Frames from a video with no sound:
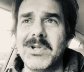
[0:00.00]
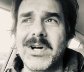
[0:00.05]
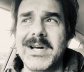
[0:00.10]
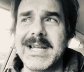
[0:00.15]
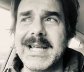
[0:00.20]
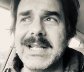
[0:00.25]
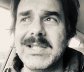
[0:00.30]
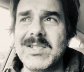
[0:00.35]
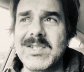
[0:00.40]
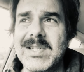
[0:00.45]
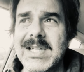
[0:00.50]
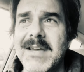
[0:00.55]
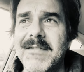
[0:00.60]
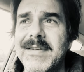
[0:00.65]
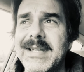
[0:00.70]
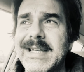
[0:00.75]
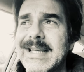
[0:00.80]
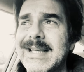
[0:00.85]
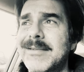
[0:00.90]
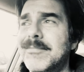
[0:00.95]

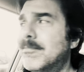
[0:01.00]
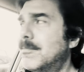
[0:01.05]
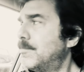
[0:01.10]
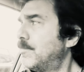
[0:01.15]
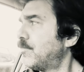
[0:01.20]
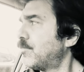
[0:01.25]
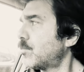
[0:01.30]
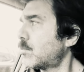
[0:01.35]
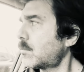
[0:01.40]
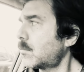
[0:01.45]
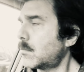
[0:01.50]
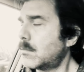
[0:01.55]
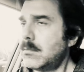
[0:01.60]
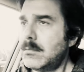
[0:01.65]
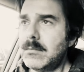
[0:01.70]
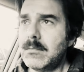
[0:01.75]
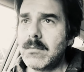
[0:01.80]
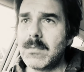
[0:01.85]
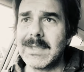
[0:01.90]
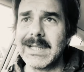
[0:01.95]
1970.
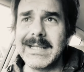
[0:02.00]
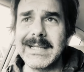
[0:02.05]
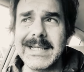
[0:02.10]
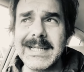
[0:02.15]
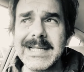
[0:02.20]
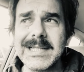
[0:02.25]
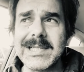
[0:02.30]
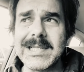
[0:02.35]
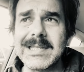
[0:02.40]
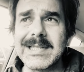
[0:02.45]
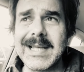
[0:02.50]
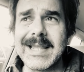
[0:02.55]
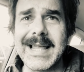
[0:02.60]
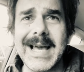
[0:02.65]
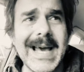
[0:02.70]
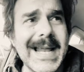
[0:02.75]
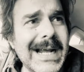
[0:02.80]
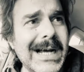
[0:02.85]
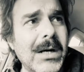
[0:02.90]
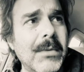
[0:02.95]
Listen to
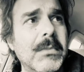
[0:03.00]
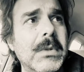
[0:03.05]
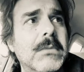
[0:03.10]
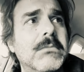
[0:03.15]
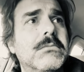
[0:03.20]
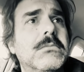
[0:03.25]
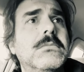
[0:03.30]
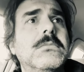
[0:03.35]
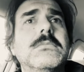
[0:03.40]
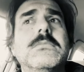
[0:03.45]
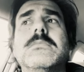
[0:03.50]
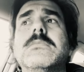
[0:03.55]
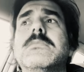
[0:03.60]
that album